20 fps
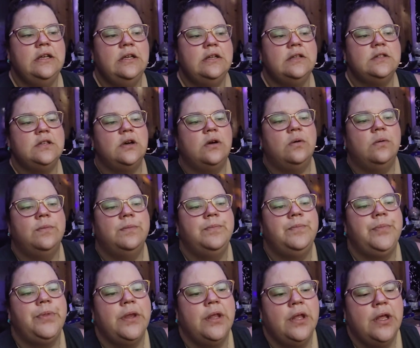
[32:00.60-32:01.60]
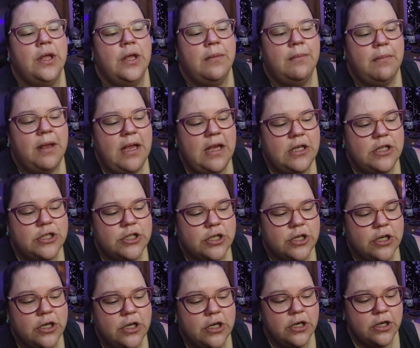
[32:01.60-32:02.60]
So make
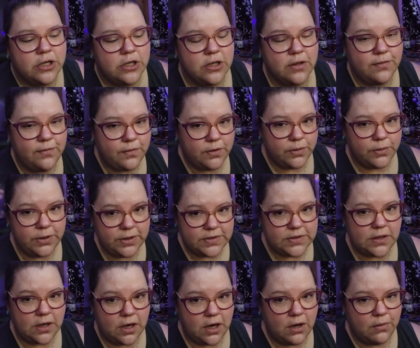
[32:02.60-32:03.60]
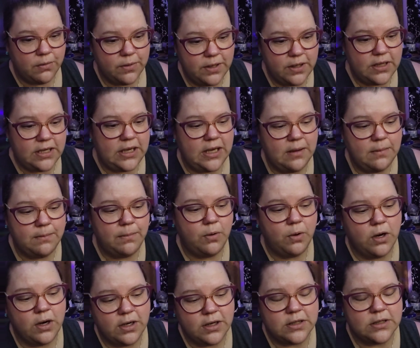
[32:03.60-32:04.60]
sure the fluids are really
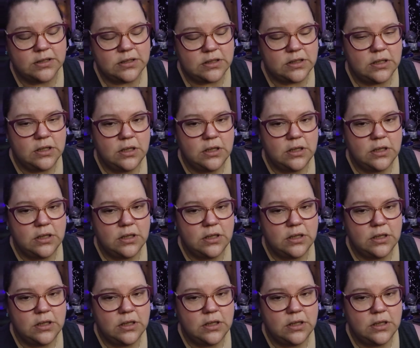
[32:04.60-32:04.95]
important.